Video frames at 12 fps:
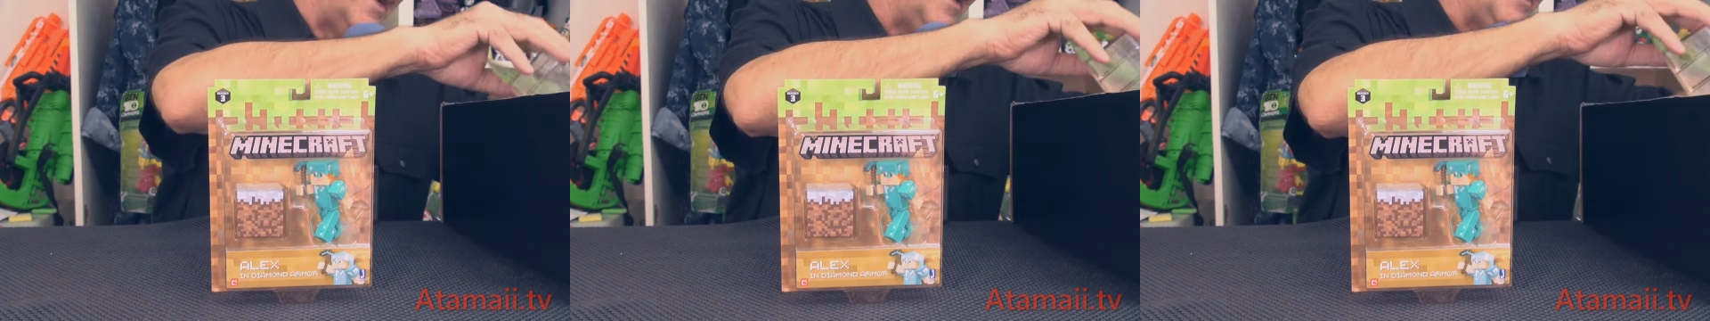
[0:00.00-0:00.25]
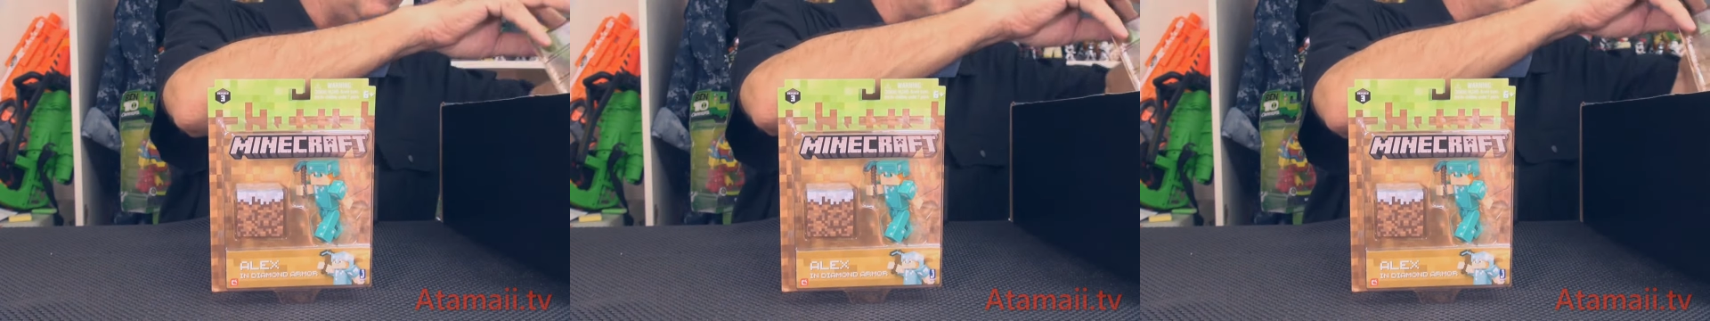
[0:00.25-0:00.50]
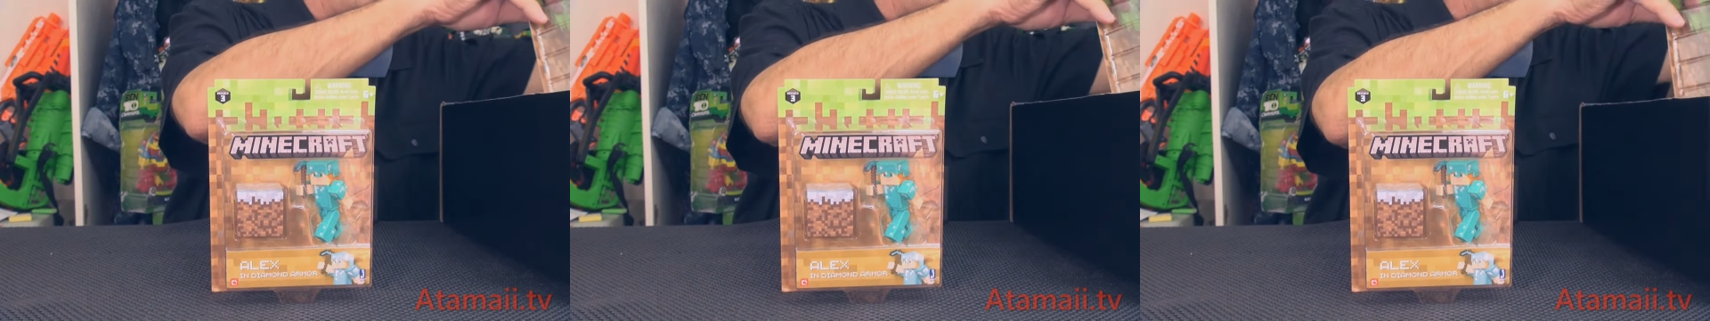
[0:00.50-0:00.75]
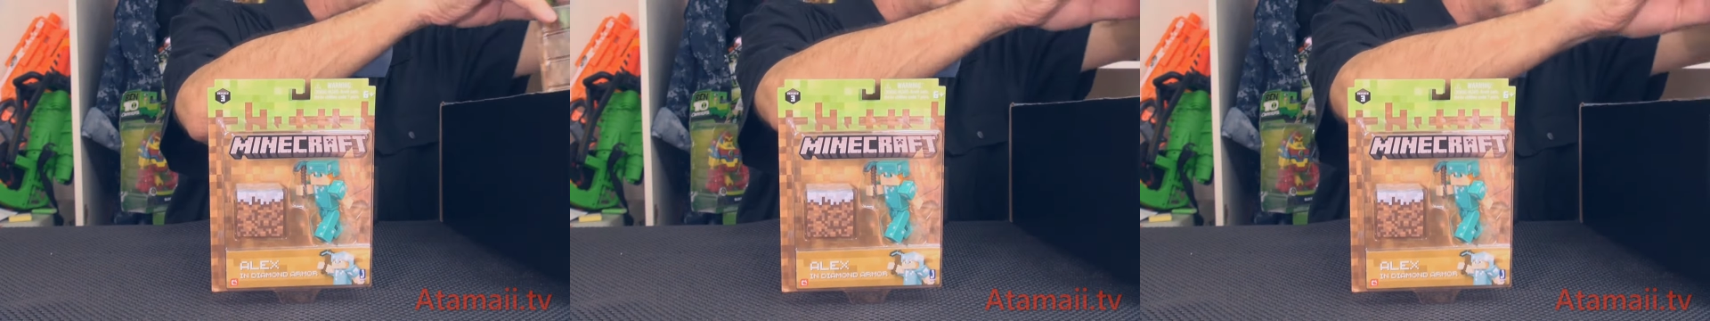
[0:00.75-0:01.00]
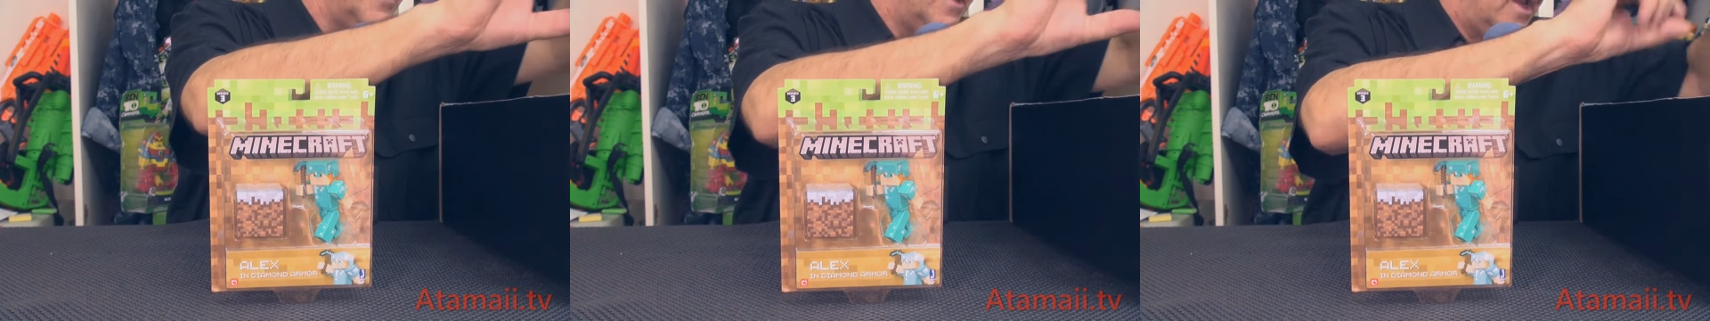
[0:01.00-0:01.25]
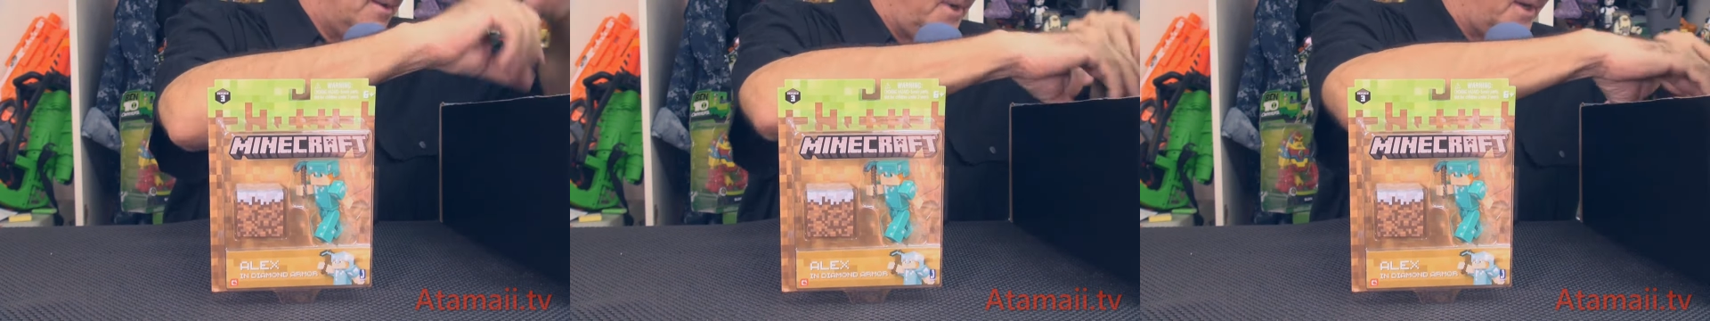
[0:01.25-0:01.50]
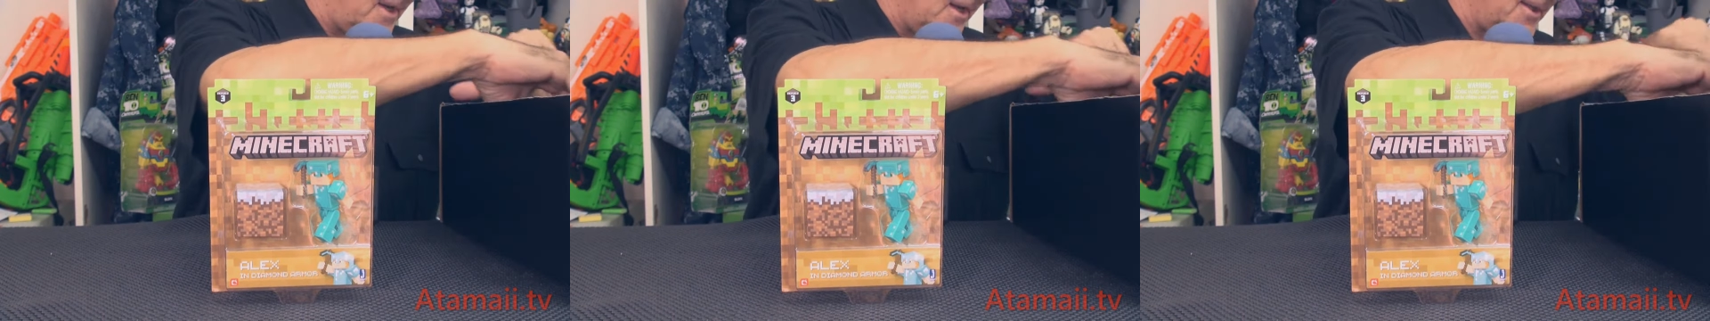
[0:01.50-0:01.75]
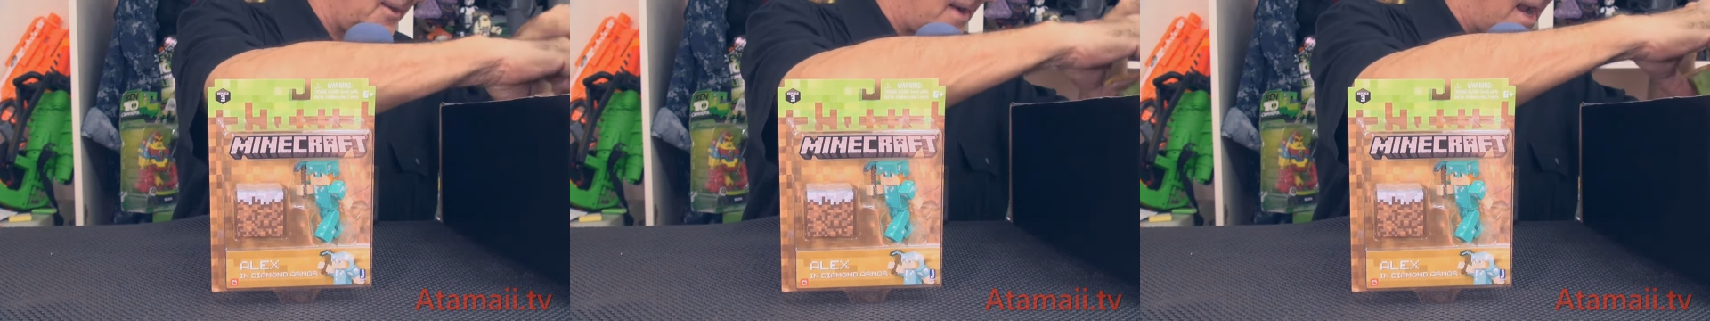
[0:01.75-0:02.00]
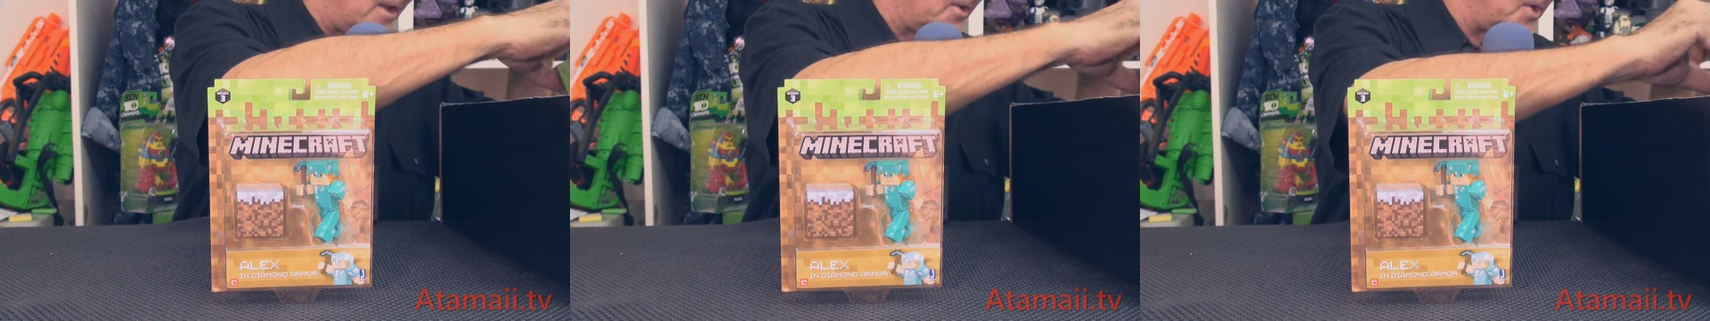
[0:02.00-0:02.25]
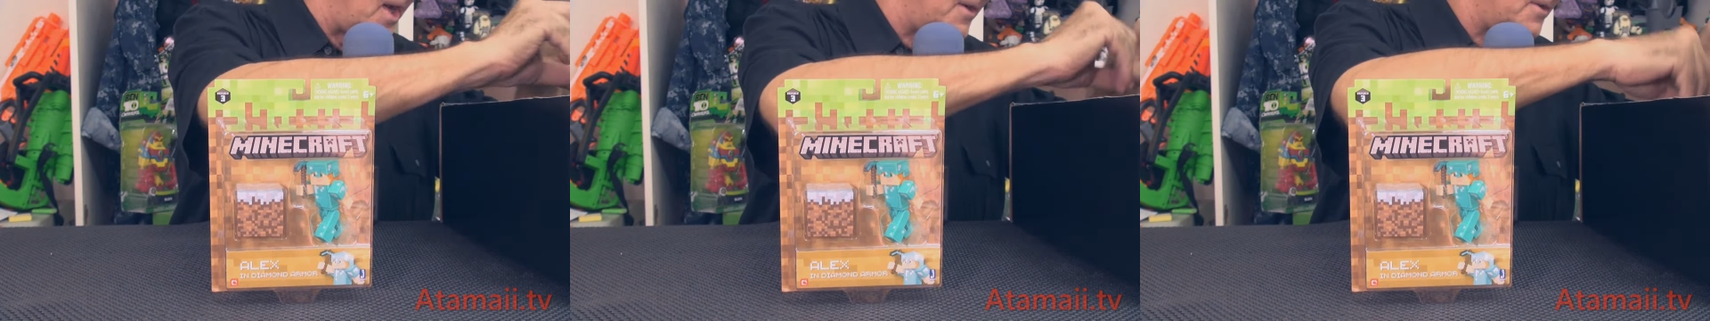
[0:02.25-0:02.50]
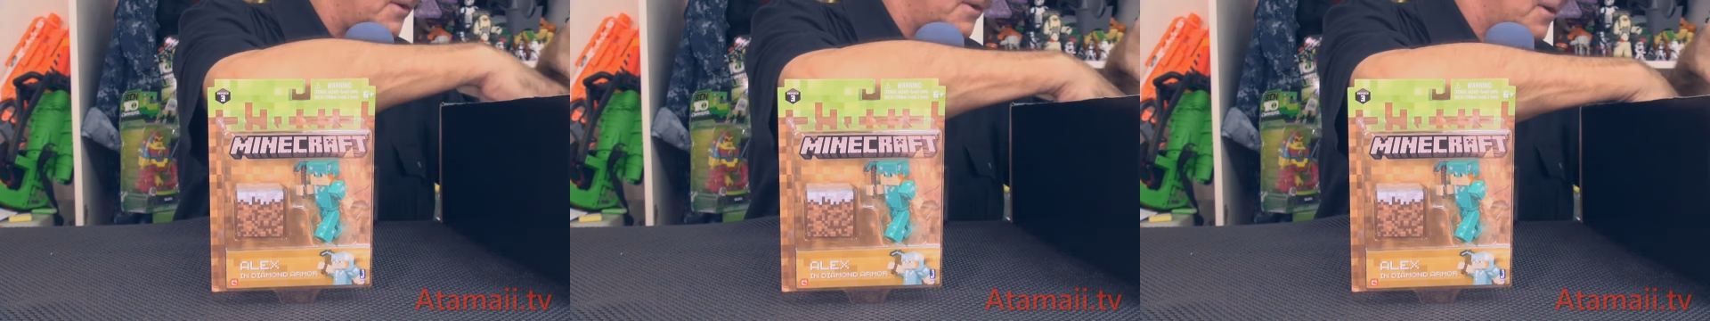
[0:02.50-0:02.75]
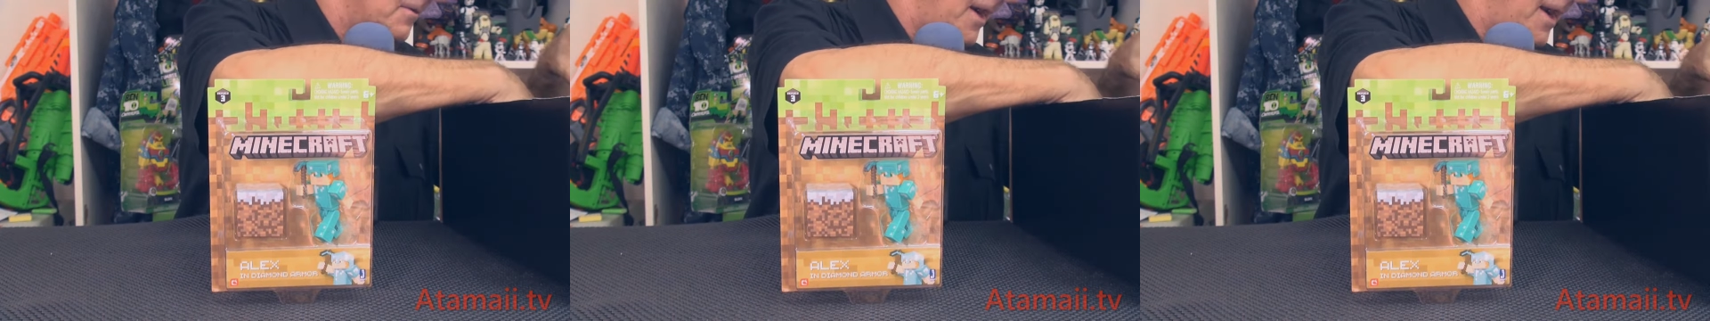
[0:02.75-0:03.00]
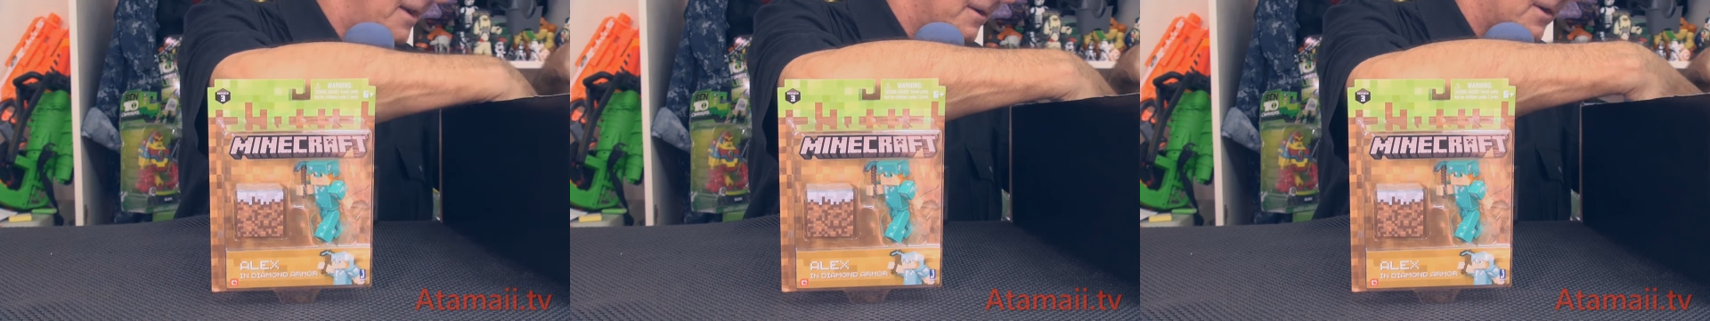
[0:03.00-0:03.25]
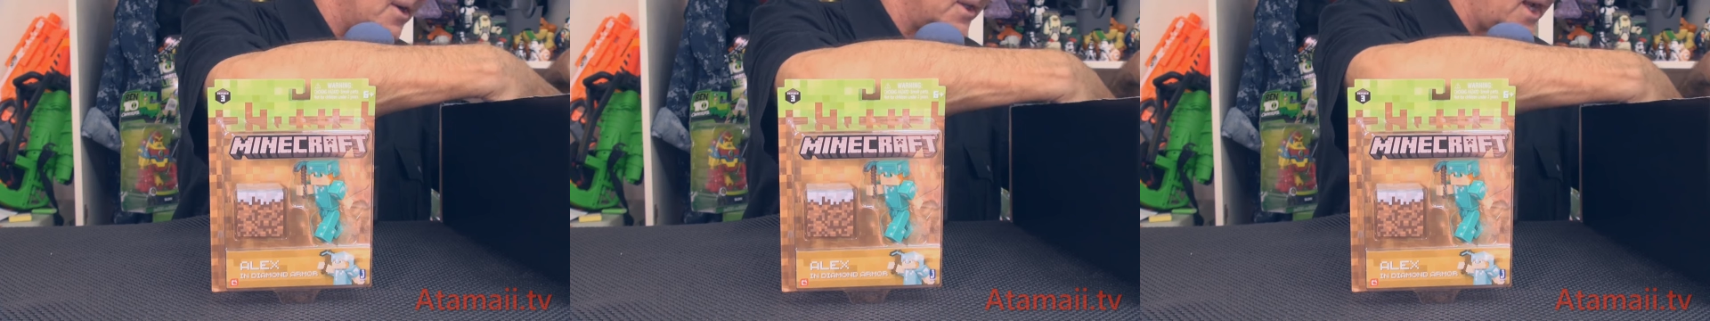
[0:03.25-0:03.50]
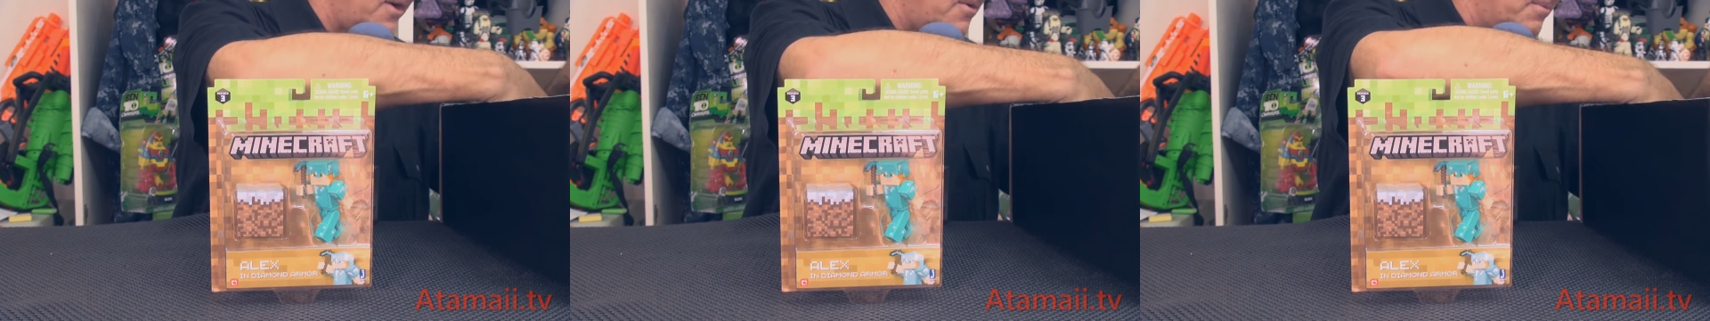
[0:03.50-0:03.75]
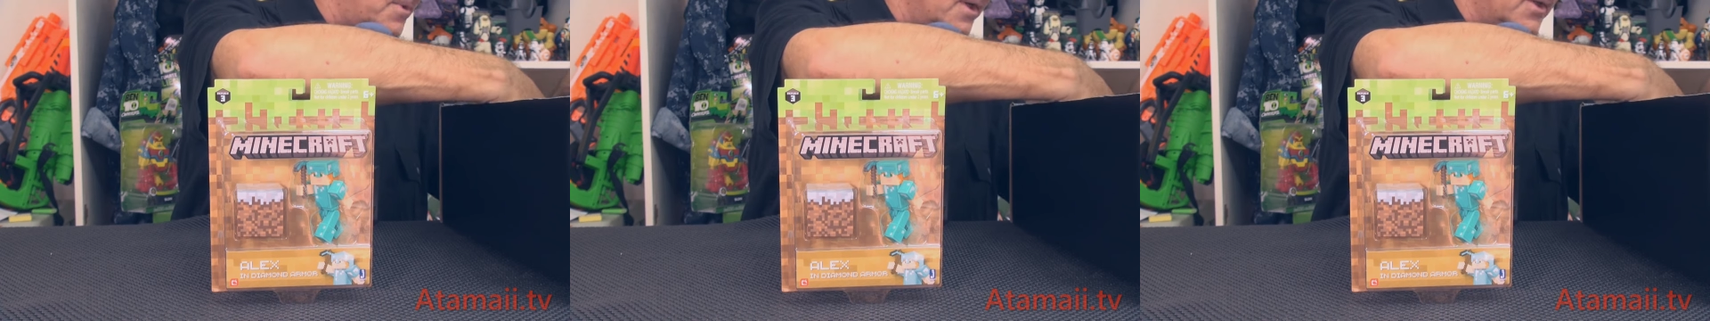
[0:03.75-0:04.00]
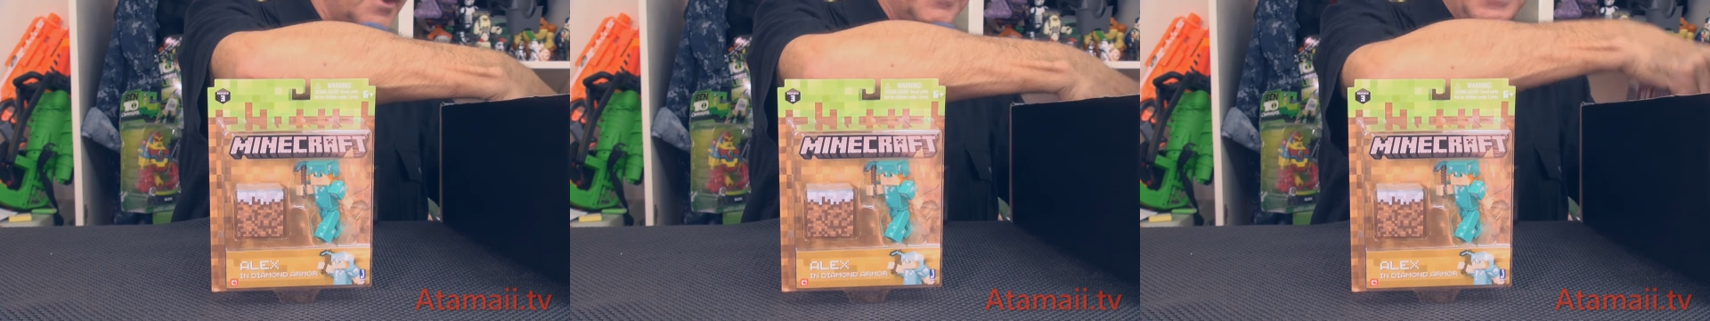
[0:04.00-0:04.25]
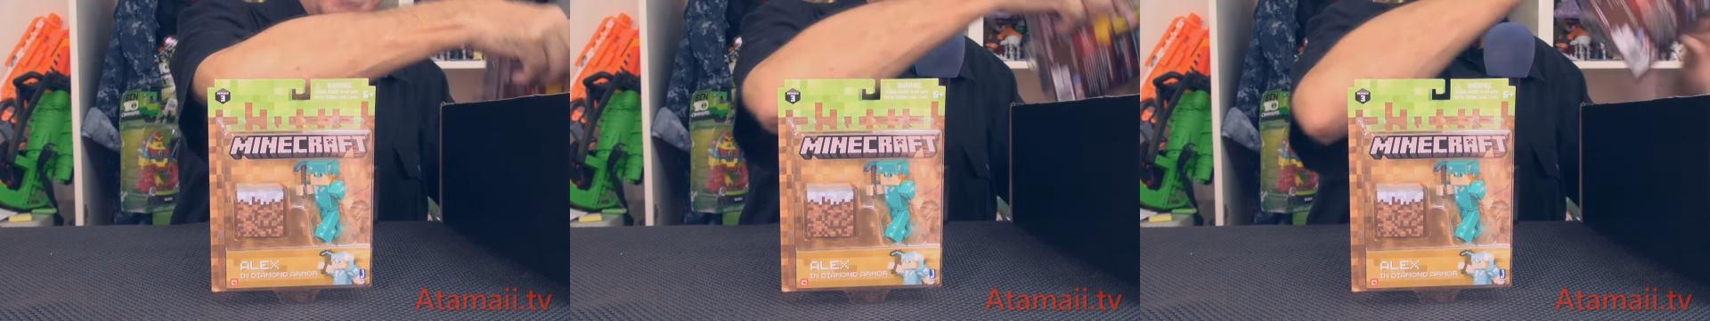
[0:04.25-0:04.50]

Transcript: Nobody's mouth can be seen.